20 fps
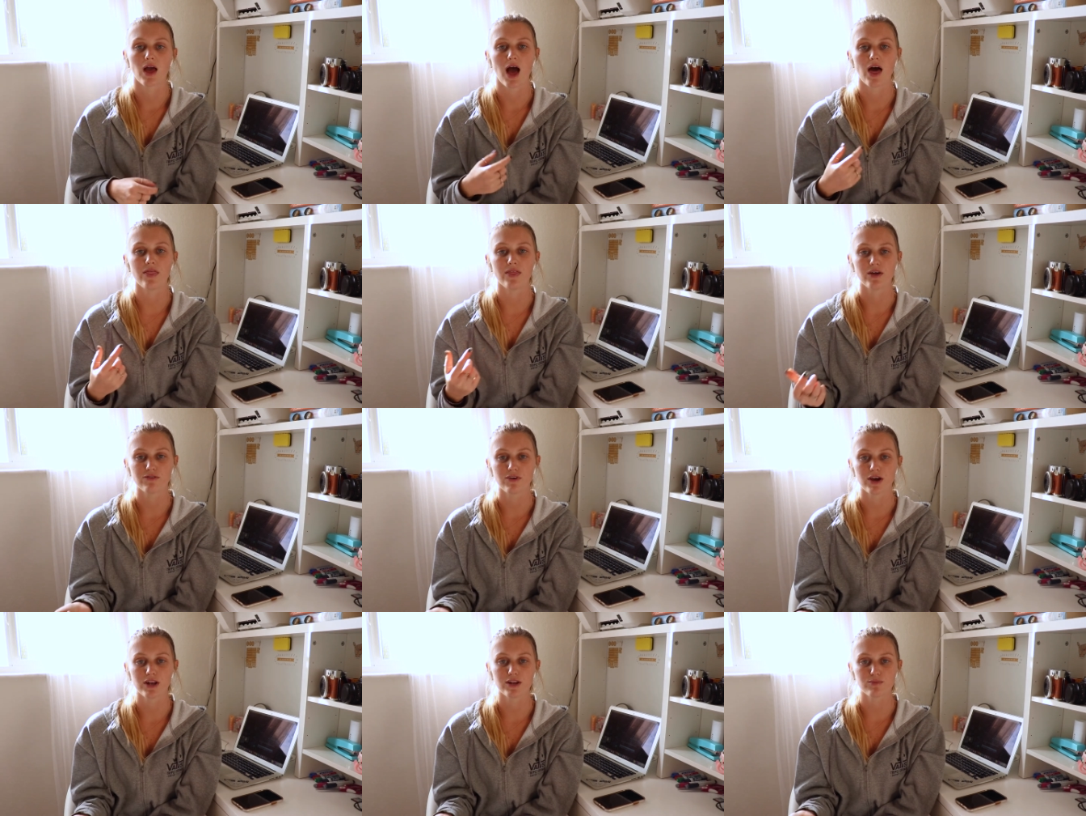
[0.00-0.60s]
And
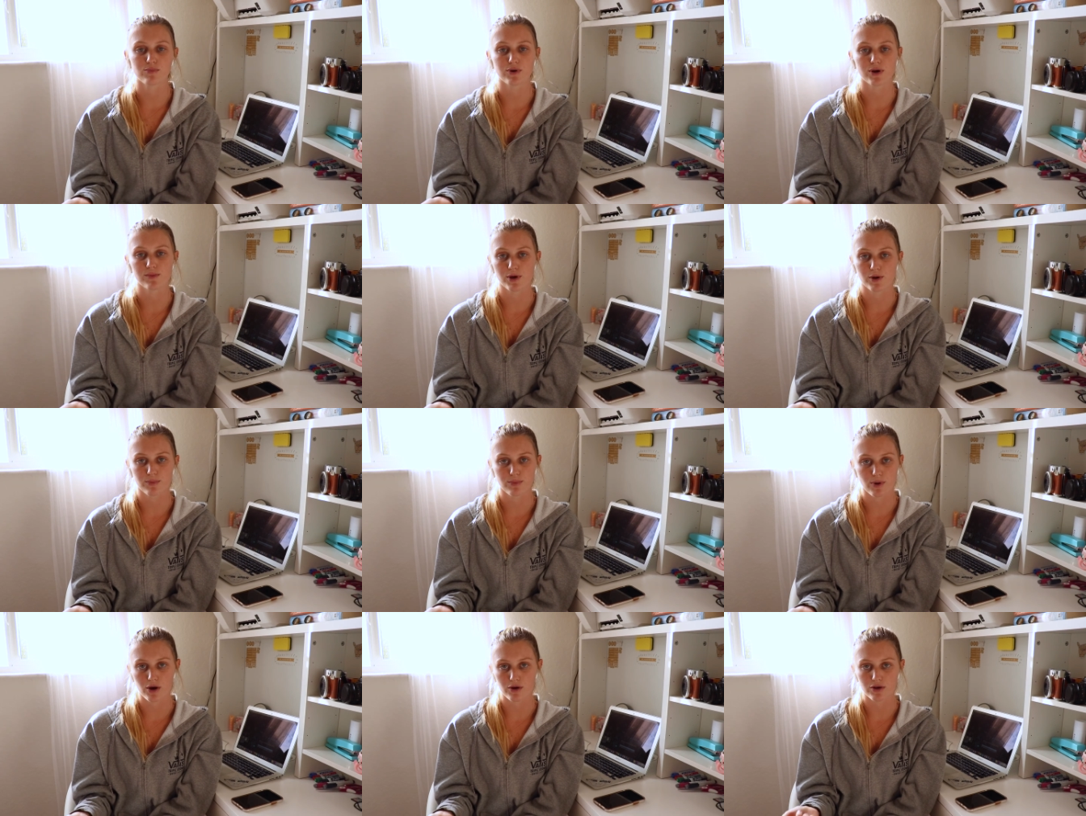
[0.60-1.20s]
then right in
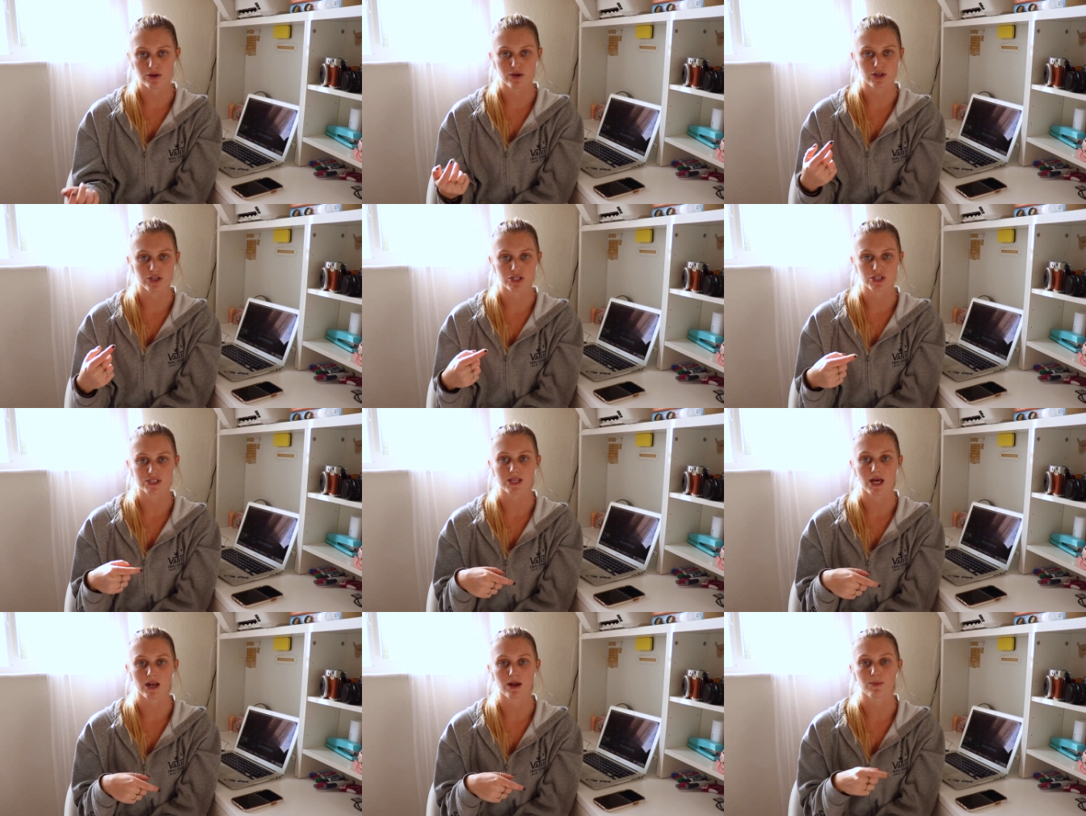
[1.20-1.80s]
Premiere Pro, you can
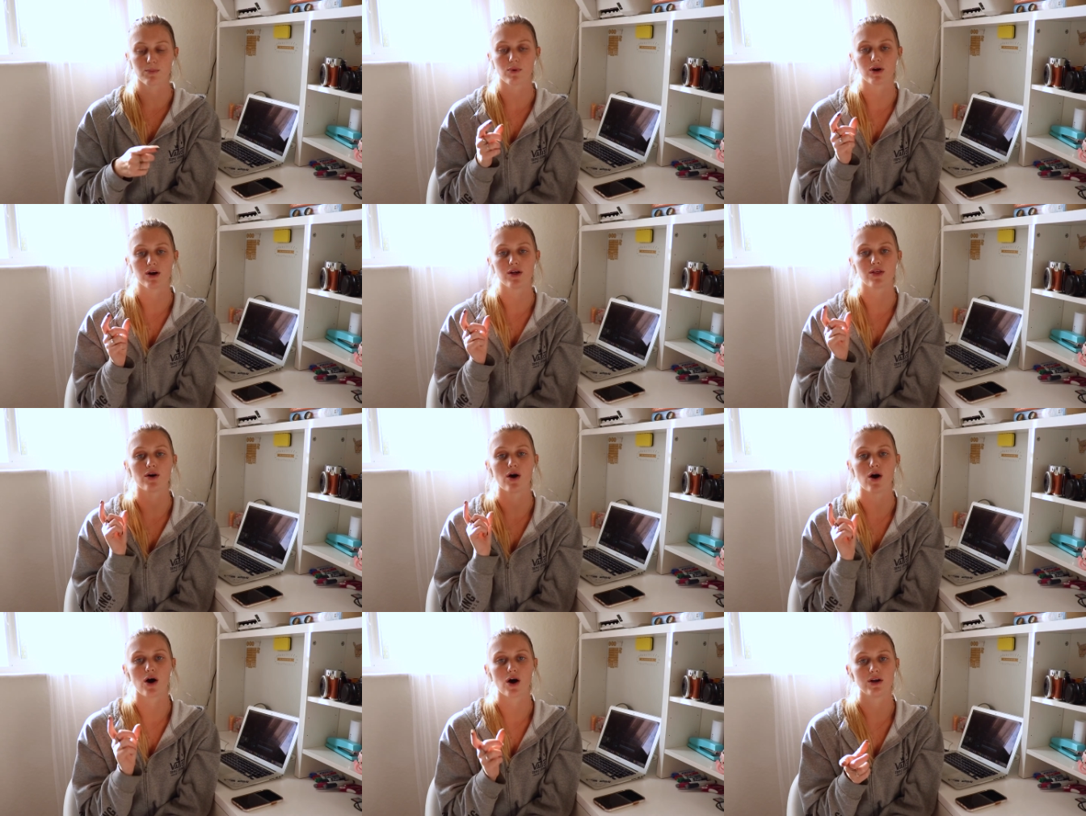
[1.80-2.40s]
just set up one of
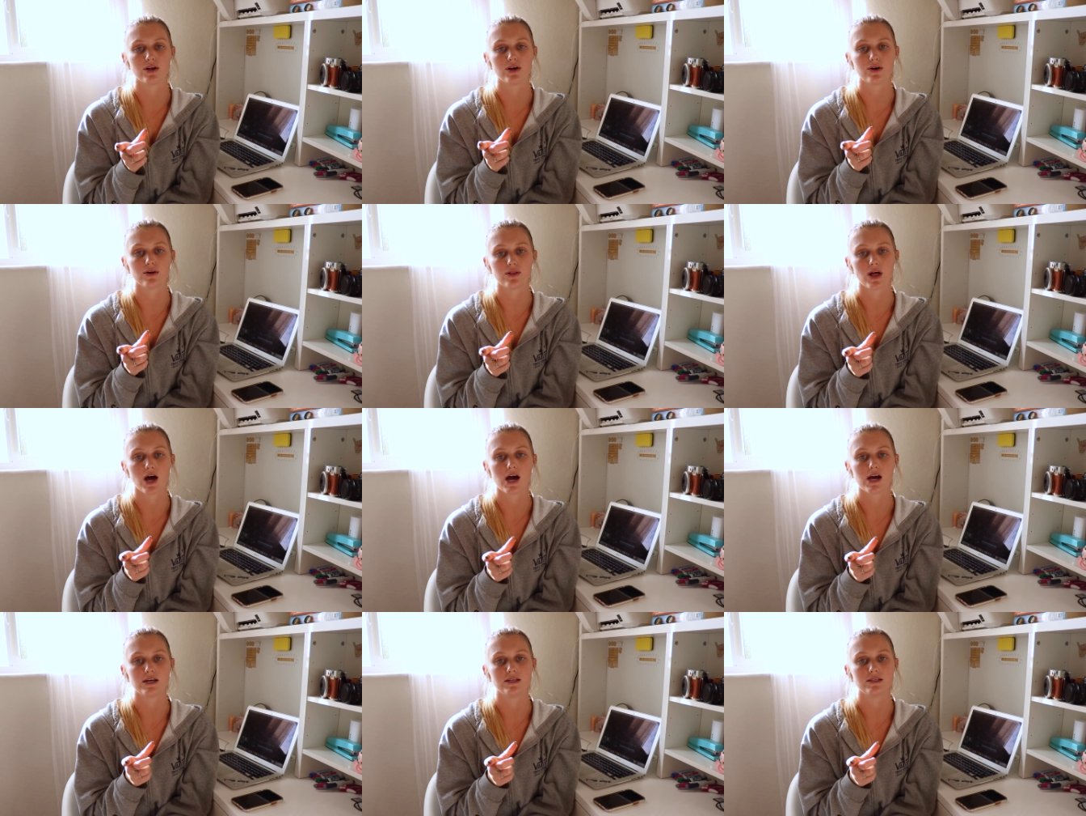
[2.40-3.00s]
the audio
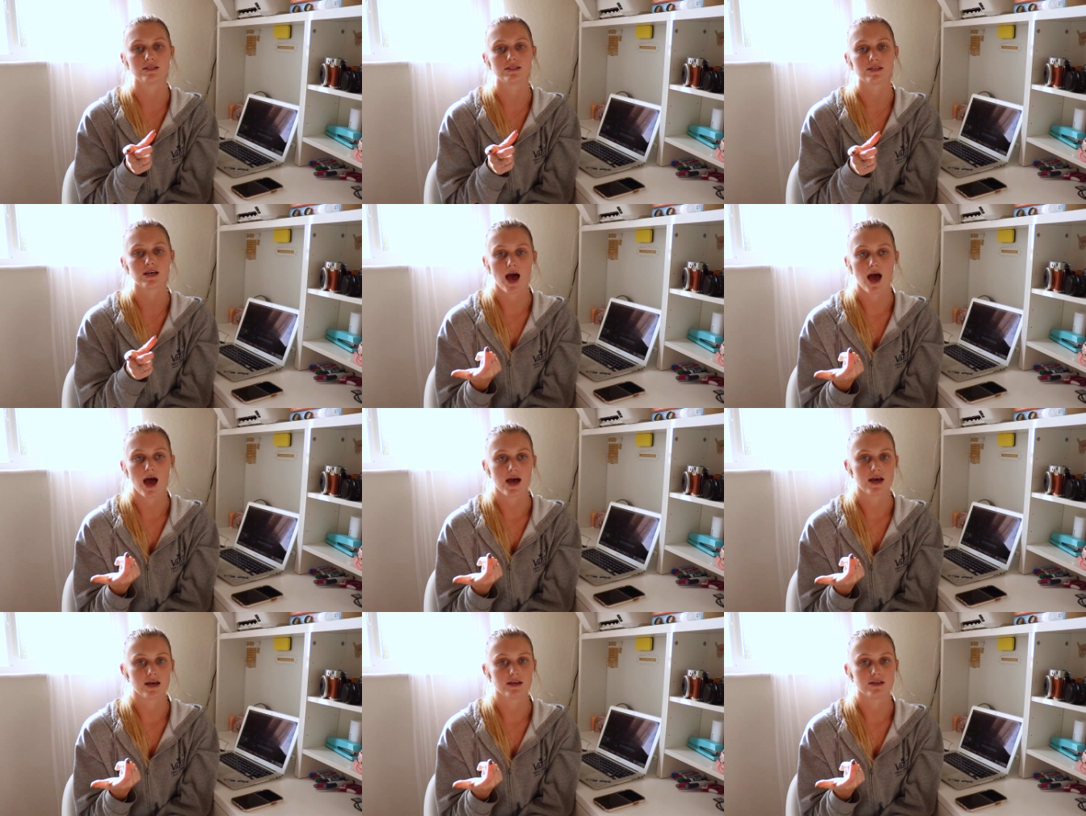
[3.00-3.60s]
lines
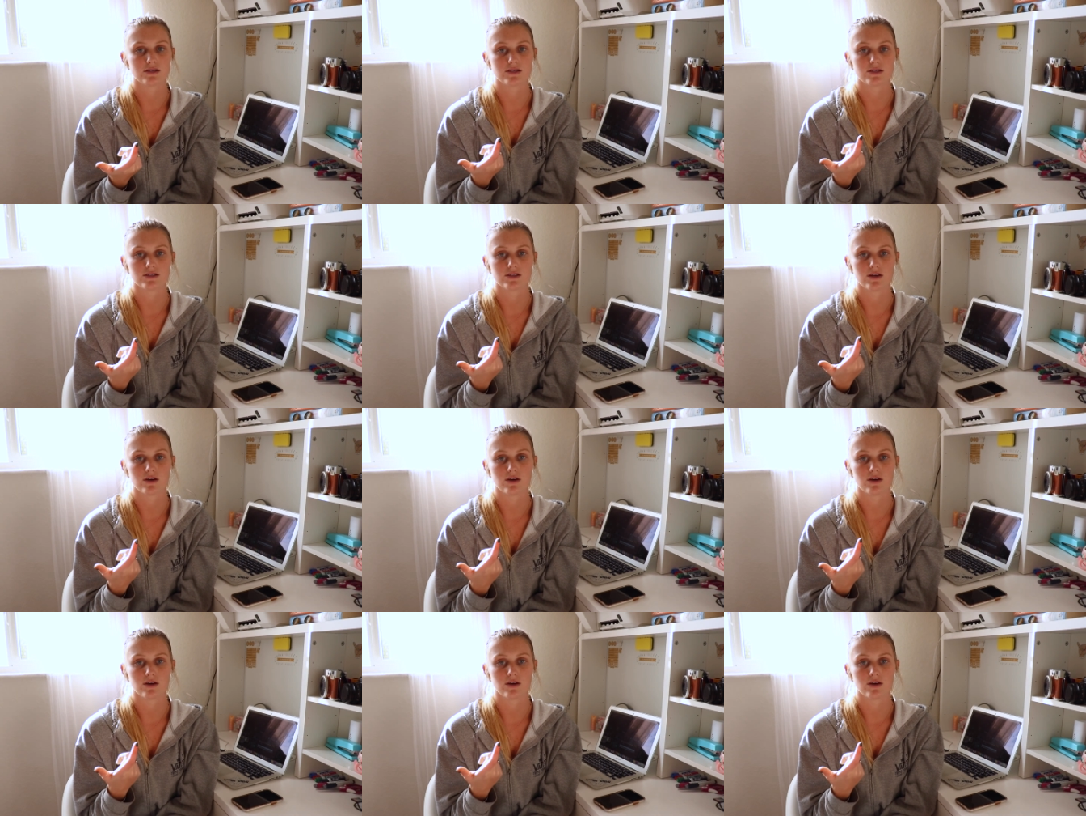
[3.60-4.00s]
as